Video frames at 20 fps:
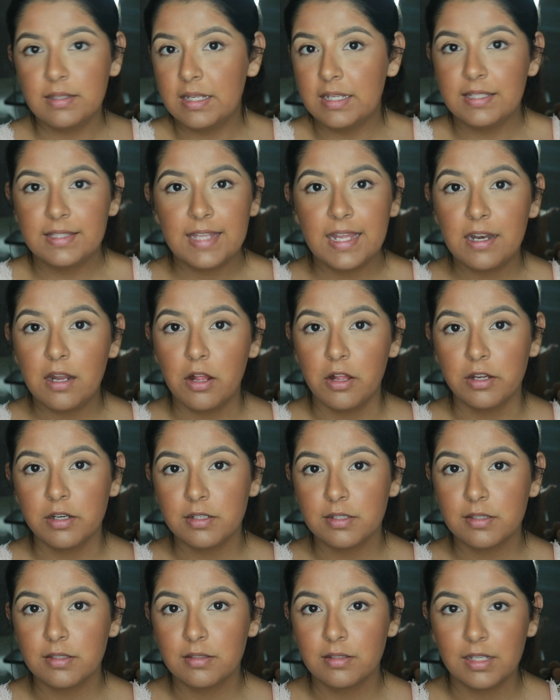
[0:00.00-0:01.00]
It's
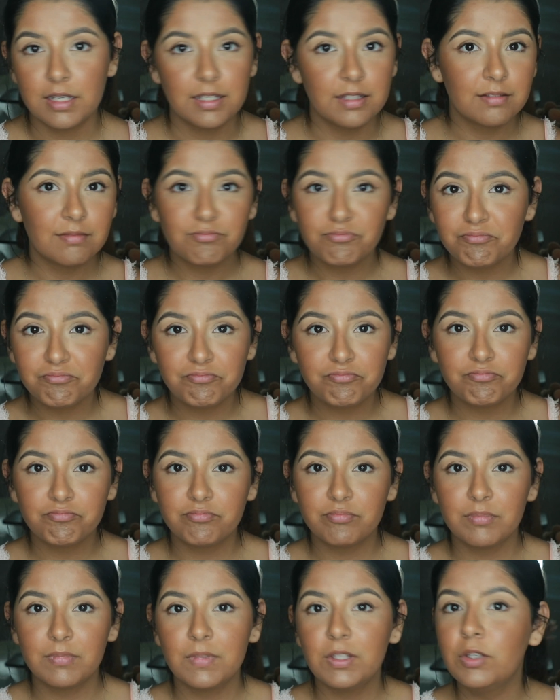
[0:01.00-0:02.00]
$10. Like,
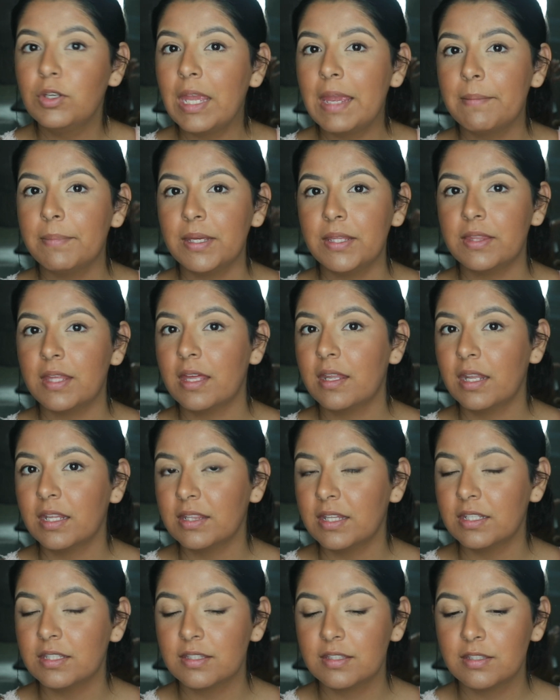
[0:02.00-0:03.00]
you can't beat that.
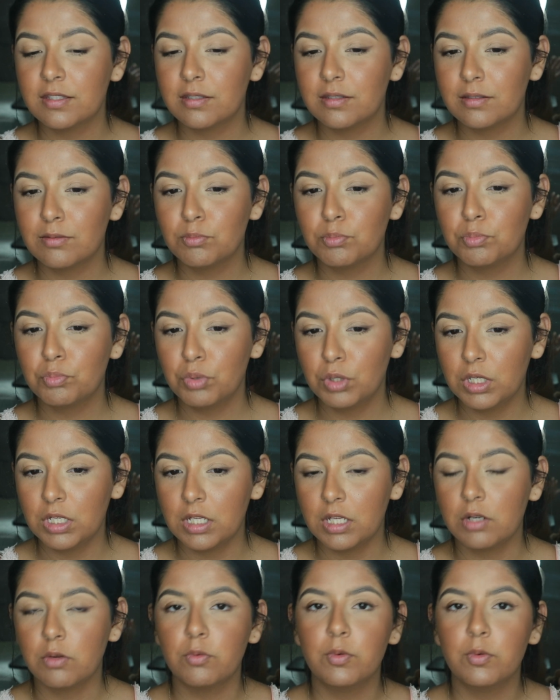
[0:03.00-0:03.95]
Like, that's pretty good.